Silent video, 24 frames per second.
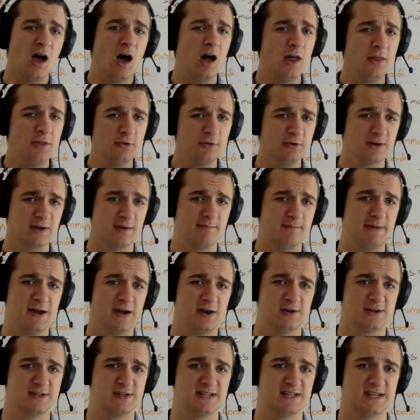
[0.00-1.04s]
other
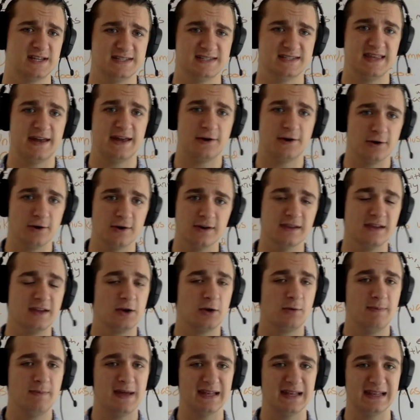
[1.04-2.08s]
comparisons that are a
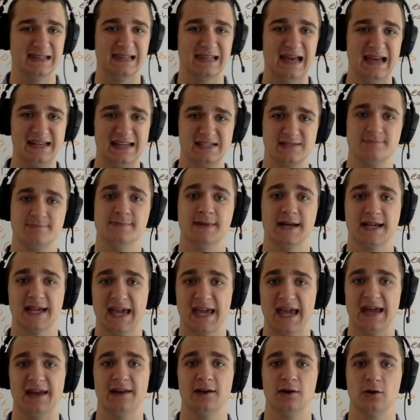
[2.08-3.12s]
little bit less
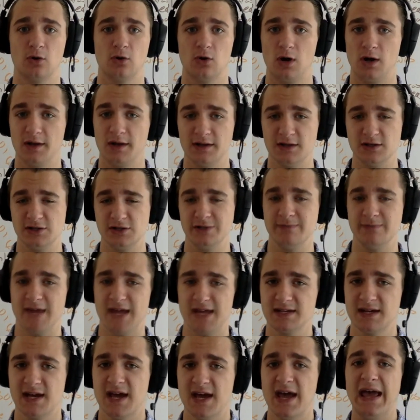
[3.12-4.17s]
mechanical on the GMAT,
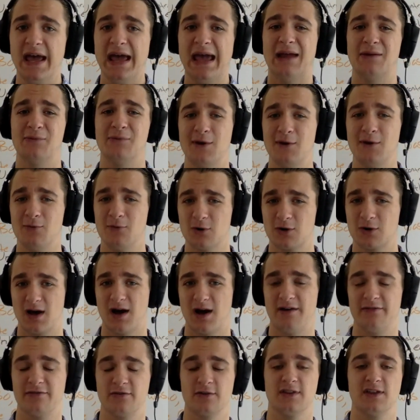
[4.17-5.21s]
and we will
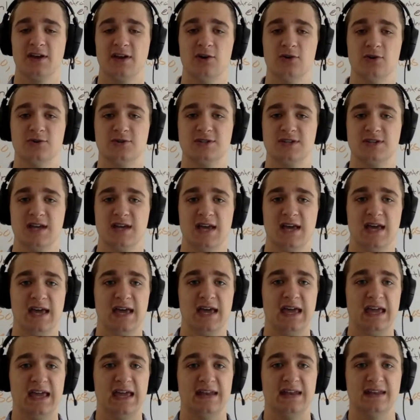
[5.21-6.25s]
cover those
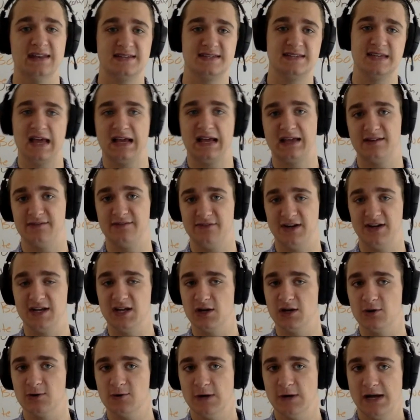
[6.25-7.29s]
in the second
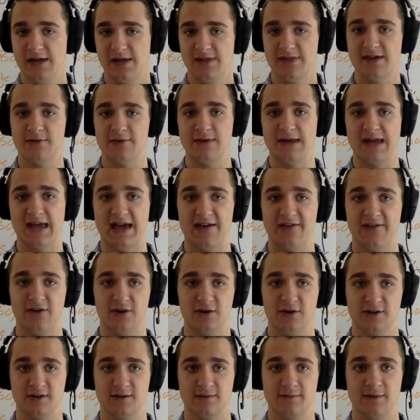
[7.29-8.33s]
video that we have
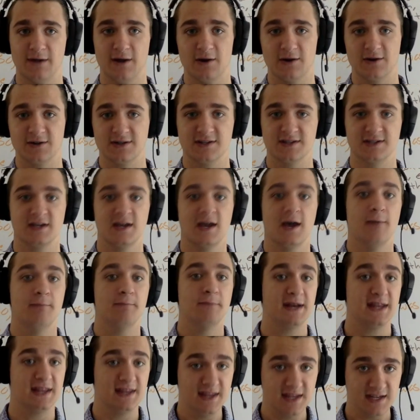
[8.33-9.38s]
on comparisons.
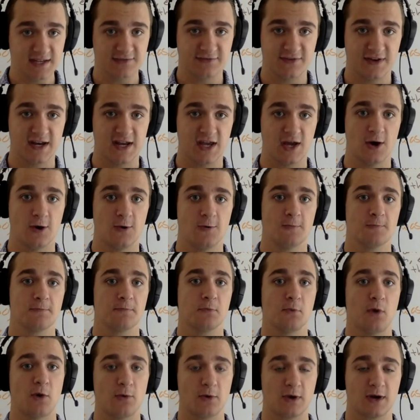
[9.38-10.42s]
But in this video,
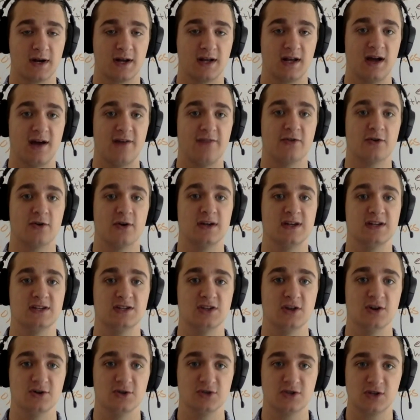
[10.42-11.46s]
what we're going to cover is
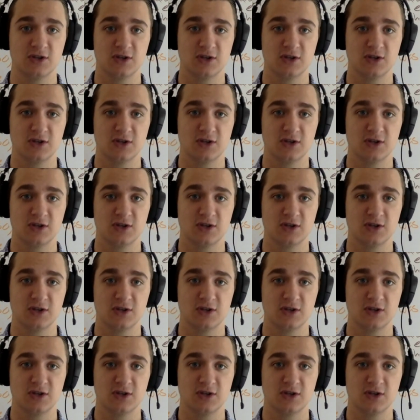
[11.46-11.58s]
those